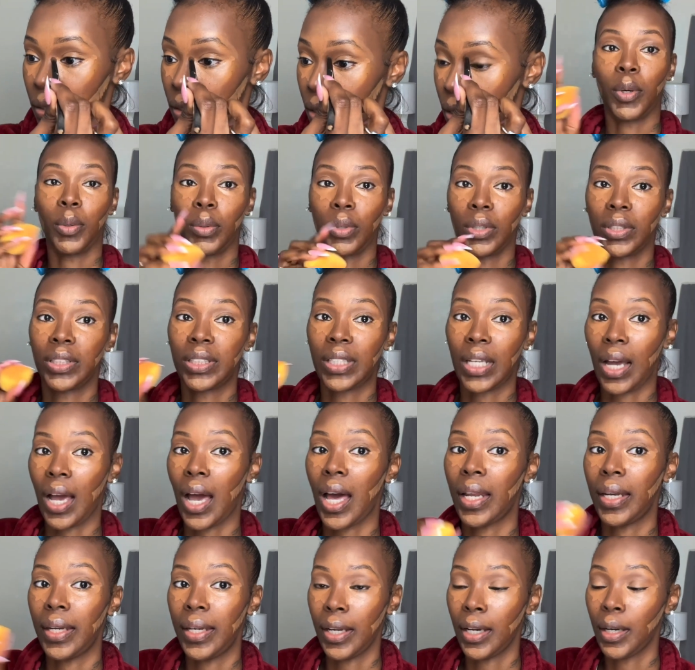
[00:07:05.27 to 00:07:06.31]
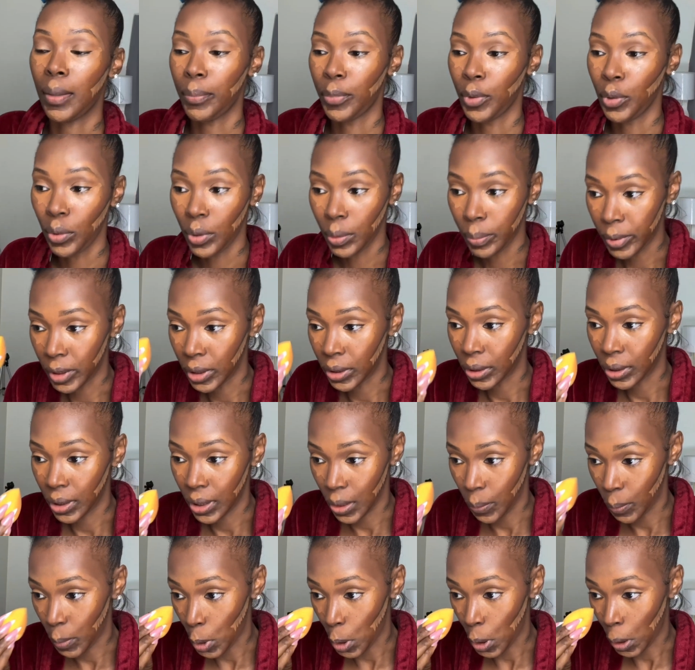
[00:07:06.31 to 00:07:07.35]
We're gonna take our damp beauty blender,
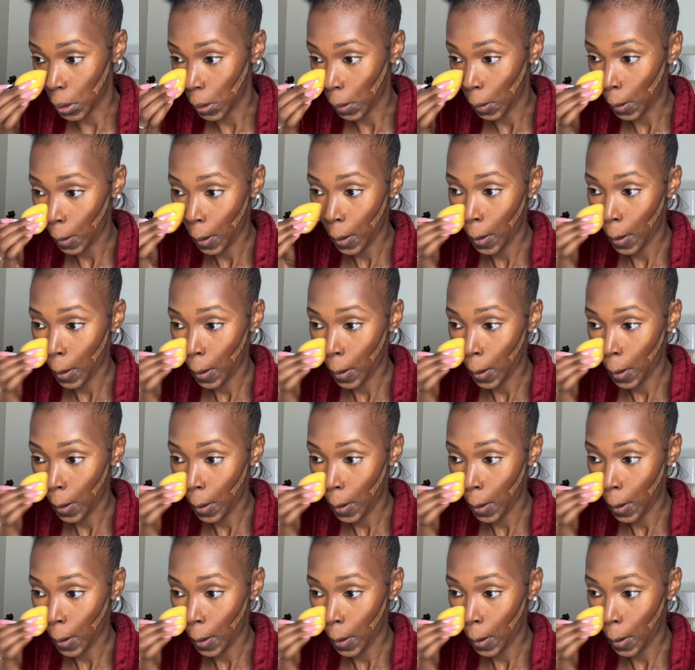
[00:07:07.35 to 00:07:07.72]
then we're gonna